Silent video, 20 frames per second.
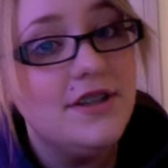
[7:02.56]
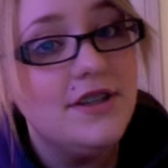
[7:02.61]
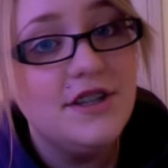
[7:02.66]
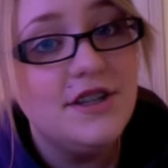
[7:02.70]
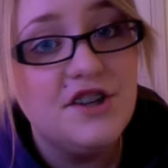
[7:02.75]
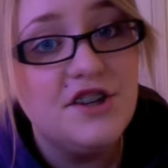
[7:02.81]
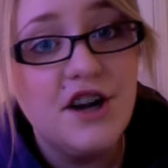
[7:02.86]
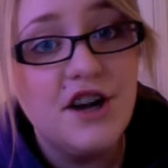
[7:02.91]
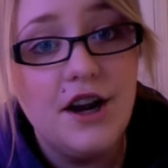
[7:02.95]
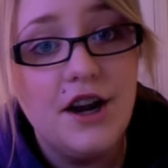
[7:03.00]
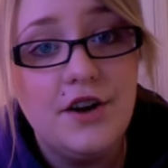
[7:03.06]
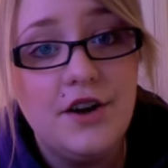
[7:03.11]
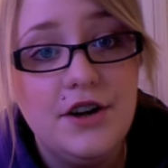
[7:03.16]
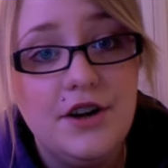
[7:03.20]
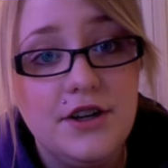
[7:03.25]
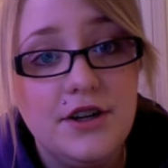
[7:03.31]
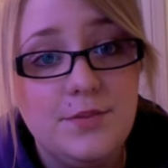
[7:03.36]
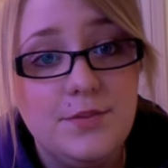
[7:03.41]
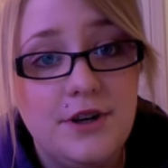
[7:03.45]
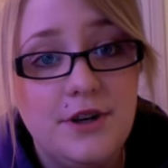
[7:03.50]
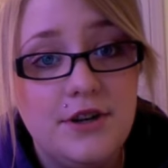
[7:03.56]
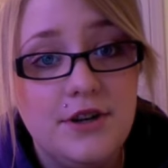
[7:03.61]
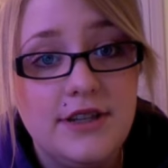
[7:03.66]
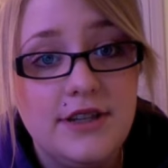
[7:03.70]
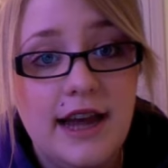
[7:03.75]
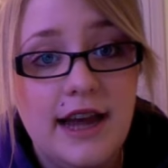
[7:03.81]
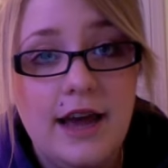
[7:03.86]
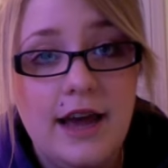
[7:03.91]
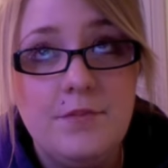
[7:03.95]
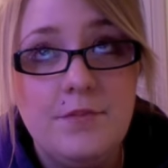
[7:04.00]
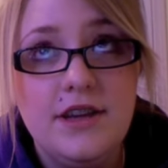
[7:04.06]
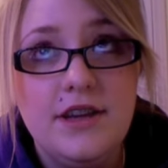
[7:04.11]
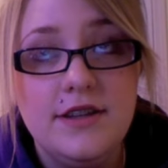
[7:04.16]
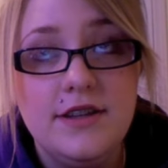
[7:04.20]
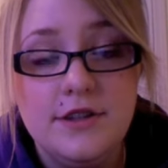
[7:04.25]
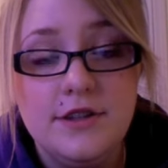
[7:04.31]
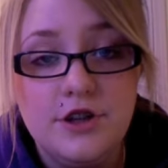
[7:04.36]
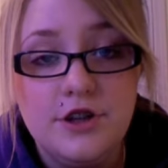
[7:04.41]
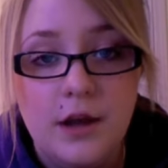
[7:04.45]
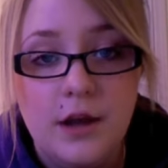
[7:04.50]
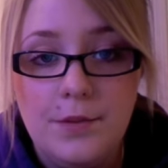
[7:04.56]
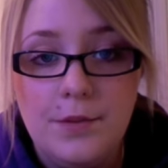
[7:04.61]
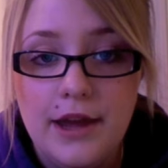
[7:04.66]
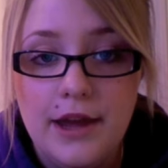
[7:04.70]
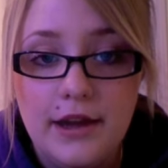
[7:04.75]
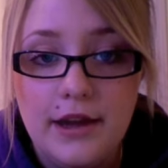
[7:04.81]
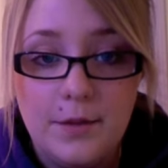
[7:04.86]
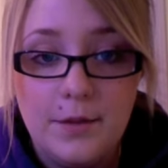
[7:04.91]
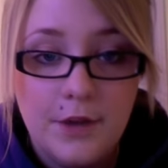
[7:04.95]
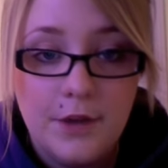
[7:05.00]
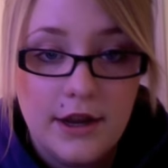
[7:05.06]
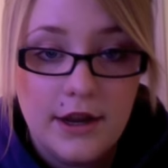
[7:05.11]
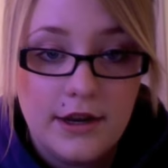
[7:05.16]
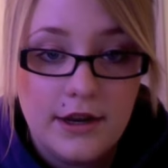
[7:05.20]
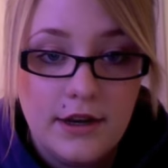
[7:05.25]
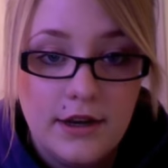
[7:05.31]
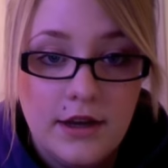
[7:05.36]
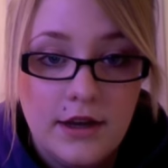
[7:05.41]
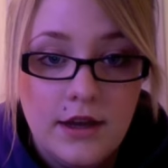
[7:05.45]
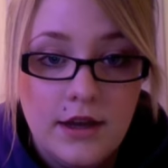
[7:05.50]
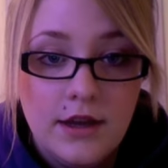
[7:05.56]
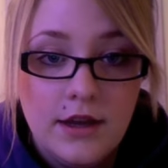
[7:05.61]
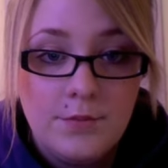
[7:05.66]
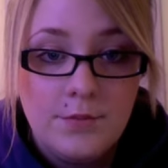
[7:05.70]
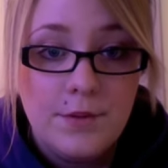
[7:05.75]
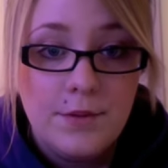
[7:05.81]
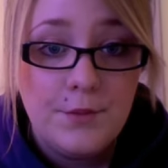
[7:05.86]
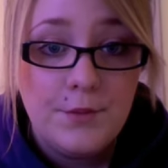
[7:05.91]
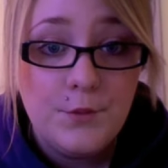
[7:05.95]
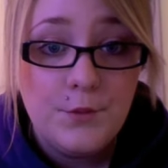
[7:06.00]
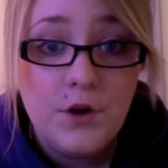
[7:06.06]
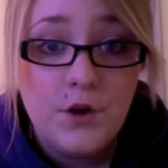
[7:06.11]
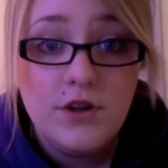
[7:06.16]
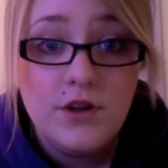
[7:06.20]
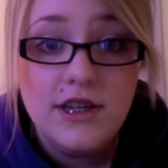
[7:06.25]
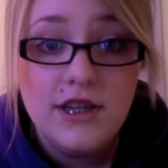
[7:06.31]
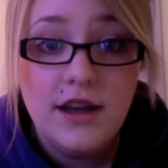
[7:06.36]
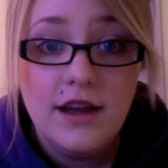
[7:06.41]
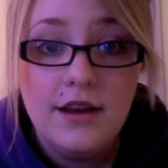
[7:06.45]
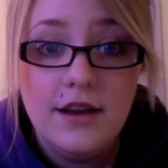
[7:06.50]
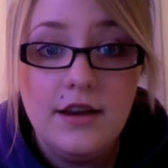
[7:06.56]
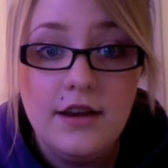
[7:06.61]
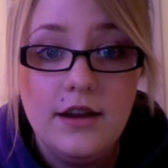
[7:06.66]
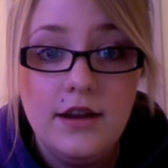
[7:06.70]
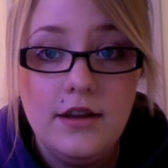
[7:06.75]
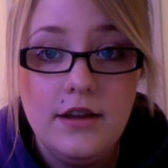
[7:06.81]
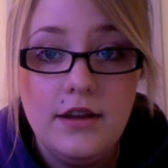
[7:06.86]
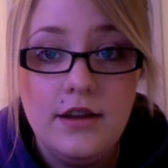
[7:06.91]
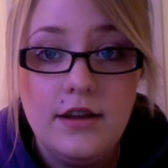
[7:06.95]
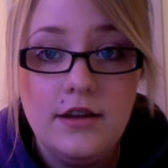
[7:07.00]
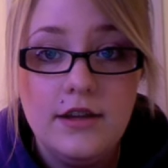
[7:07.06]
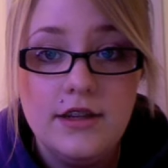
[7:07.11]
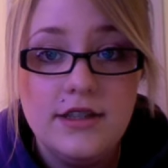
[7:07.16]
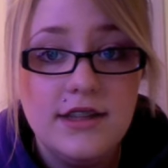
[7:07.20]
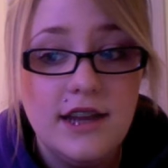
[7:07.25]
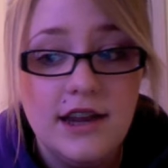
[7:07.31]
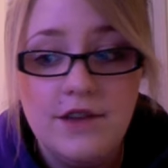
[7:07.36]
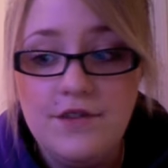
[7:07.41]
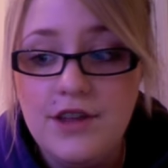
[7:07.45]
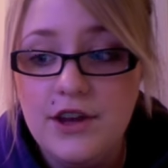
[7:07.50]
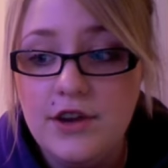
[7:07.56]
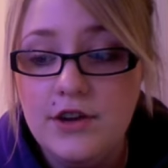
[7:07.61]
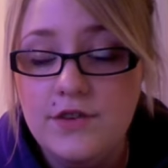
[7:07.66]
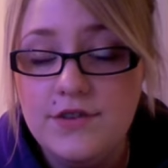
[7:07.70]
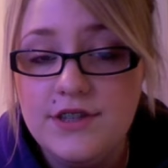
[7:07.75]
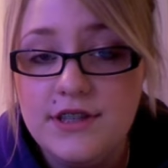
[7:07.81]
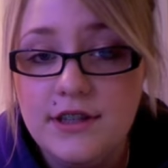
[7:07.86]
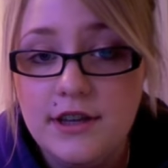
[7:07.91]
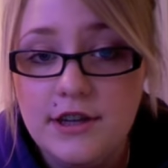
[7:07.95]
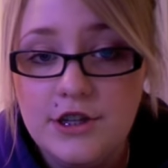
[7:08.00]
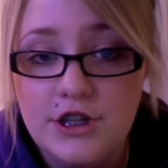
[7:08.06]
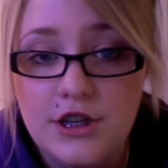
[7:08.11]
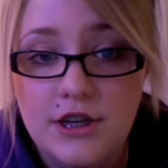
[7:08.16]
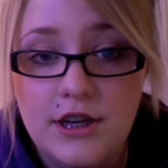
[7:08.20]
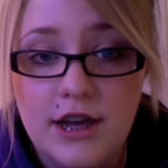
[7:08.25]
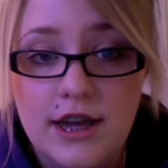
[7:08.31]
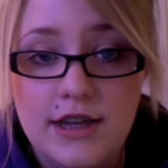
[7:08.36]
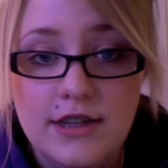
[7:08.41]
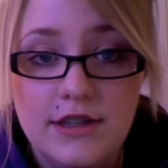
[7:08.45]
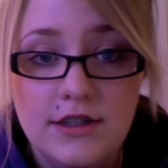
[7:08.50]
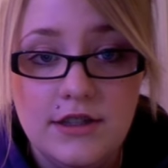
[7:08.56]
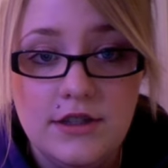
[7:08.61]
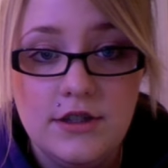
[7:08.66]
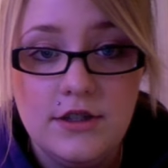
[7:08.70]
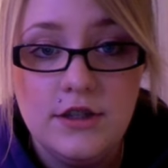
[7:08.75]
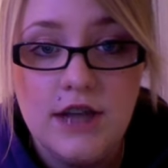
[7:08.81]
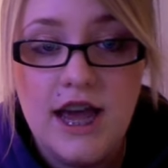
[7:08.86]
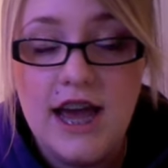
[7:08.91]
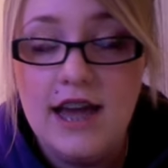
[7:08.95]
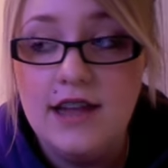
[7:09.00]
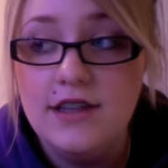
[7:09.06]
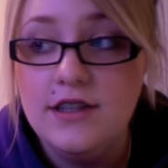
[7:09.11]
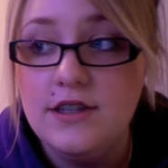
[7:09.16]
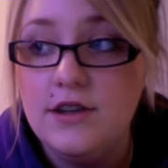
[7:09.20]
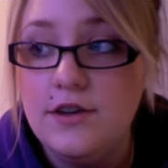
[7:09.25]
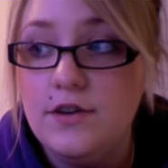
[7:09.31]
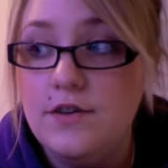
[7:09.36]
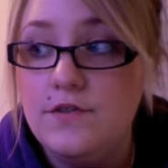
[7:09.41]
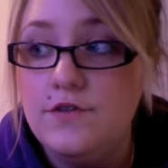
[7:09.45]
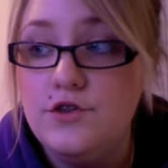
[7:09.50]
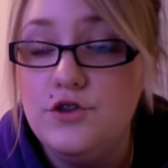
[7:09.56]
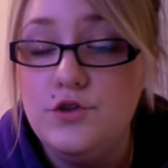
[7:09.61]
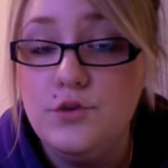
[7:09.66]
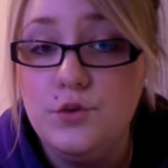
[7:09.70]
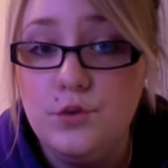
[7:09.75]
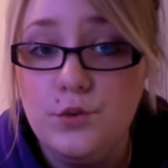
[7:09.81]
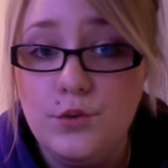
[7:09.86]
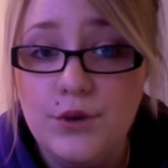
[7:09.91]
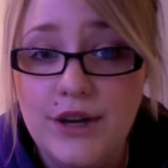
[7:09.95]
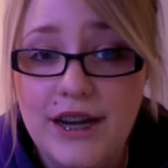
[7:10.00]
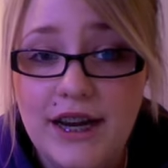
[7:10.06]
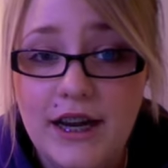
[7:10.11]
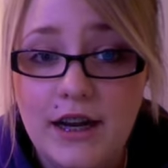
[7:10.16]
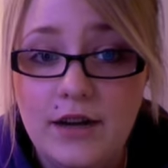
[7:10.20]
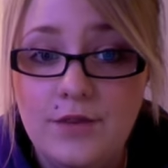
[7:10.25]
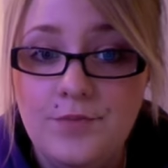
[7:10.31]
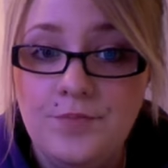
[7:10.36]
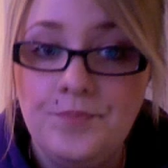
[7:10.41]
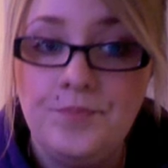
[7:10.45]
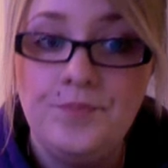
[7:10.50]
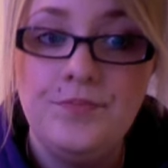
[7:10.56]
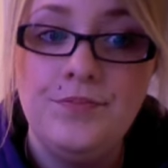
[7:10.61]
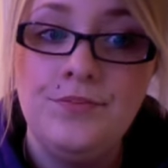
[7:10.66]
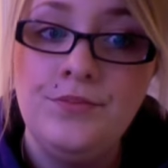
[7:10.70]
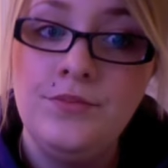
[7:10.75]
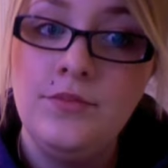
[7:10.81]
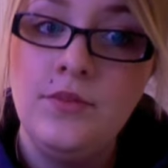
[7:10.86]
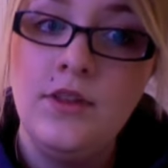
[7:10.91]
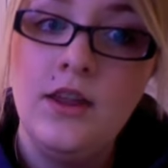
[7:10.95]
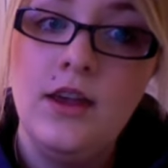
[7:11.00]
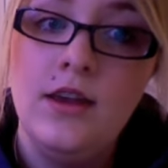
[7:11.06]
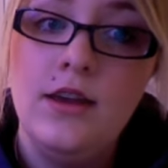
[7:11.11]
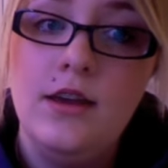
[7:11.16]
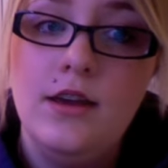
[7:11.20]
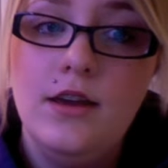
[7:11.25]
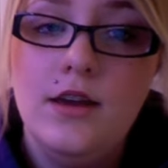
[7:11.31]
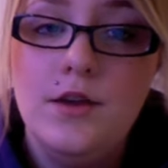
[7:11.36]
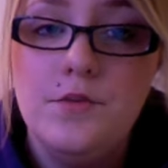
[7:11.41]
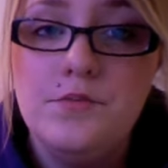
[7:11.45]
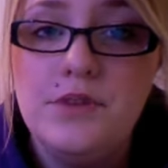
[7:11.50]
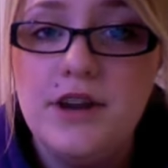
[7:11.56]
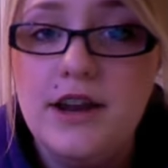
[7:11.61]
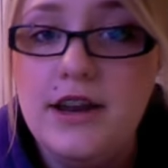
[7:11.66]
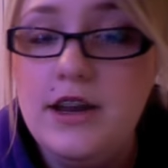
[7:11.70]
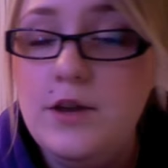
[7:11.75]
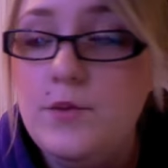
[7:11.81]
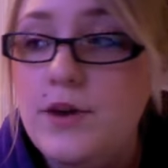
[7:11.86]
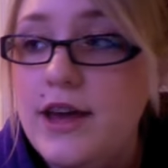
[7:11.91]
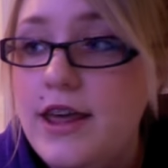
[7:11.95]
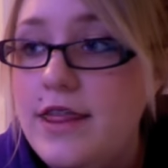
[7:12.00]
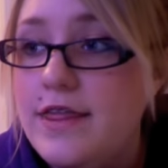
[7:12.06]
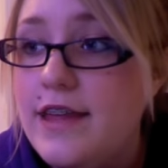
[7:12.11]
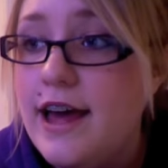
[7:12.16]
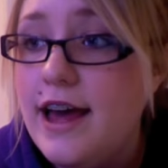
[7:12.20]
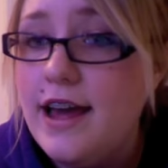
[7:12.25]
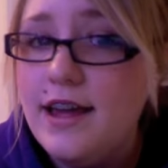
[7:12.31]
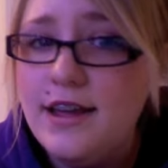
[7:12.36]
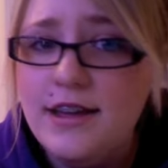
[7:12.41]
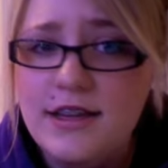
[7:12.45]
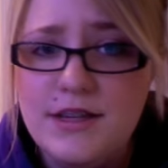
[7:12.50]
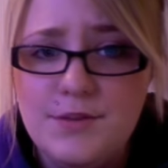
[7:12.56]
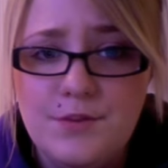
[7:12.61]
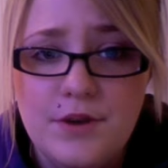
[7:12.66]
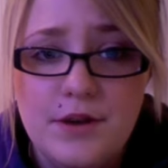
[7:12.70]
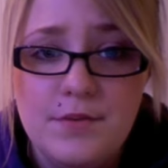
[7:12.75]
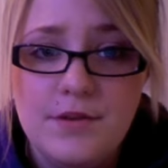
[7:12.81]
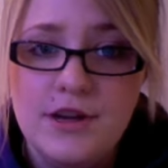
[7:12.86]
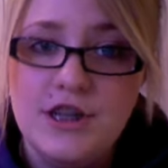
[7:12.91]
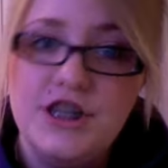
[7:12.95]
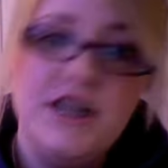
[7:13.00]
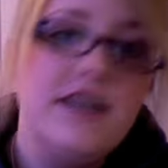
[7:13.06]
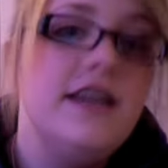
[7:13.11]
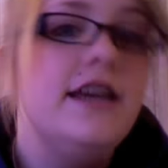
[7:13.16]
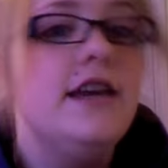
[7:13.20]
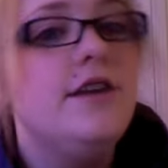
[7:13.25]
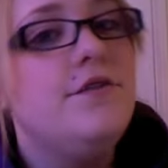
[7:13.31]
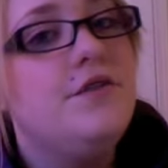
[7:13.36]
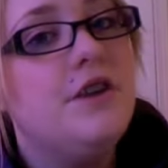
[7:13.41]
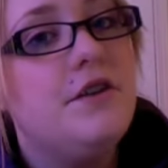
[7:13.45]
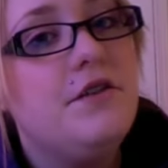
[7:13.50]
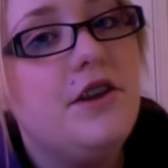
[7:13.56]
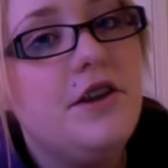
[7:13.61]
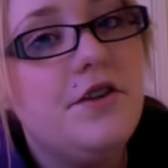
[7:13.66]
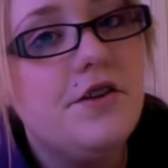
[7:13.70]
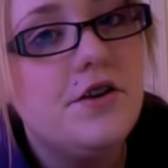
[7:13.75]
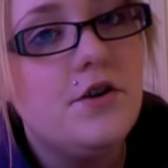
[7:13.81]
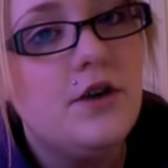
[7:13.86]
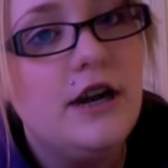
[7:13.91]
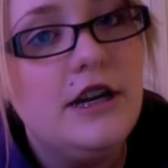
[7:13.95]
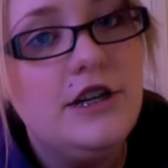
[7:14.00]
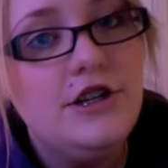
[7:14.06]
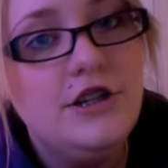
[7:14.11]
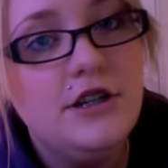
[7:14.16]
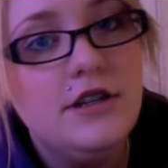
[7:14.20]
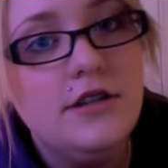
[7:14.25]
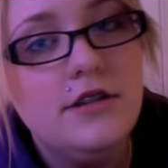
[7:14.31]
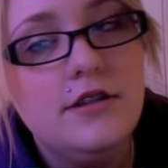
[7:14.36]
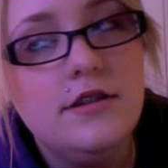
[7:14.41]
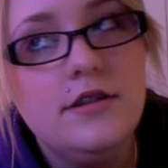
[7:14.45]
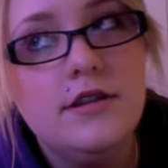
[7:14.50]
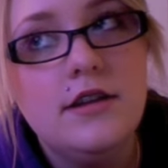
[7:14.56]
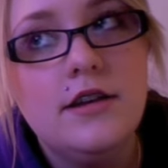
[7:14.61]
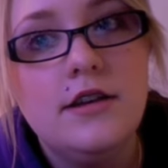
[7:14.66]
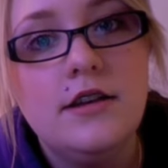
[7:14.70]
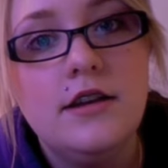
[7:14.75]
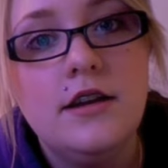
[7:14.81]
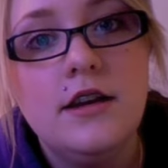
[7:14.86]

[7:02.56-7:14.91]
sister got her ears pierced at, because the shop I got my Monroe done doesn't have that good of a selection as of jewelry. But anyway, that is pretty much it. If you have any other questions,